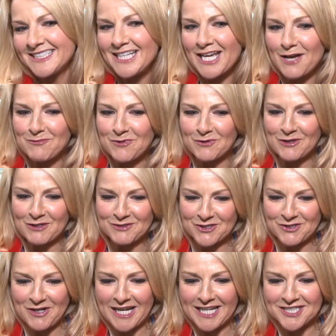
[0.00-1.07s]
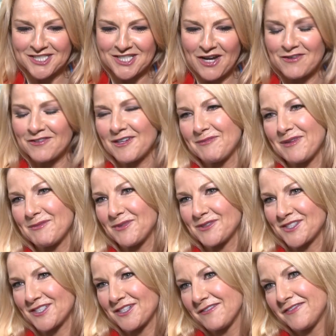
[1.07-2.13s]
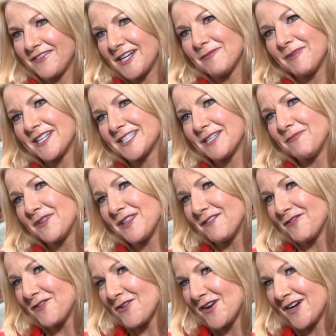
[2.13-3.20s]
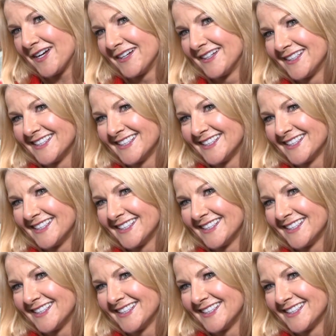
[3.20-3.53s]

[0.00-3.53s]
yeah, poor old Trish. Hopefully, people sort of feel a bit of sympathy for her.